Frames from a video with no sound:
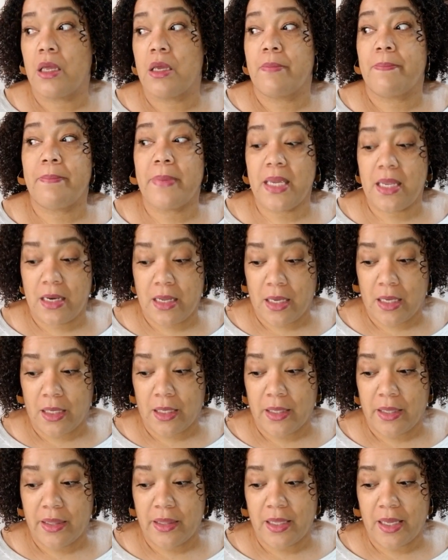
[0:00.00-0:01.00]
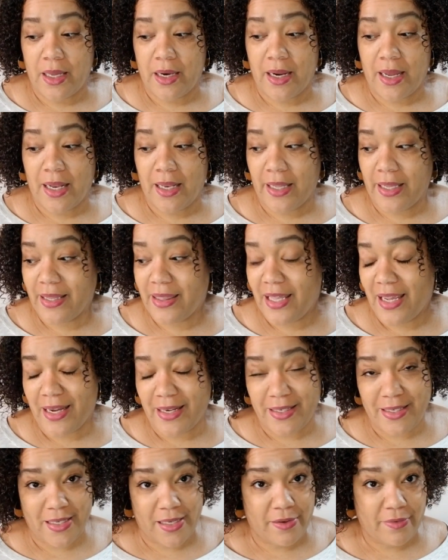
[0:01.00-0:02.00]
Meaning that I like the
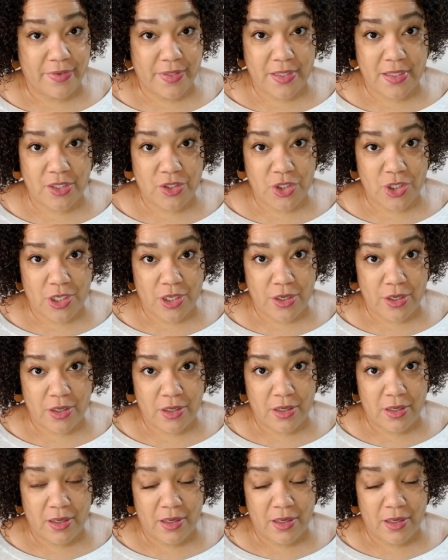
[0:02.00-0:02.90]
idea of a stitch-along,